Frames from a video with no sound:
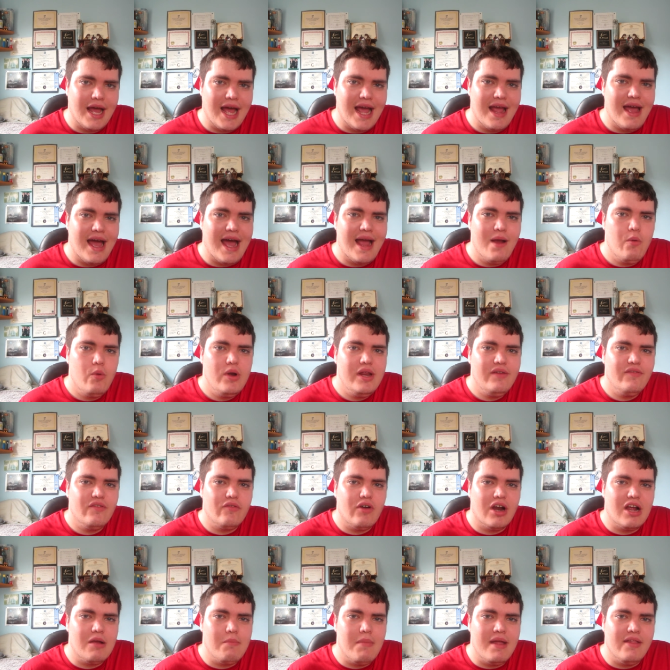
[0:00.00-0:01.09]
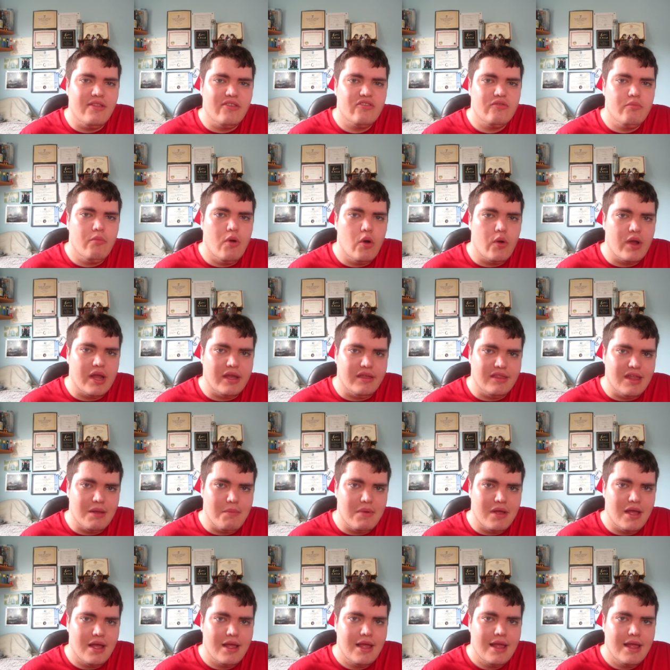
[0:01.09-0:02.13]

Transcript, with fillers: I, I wouldn't even recommend smoking them.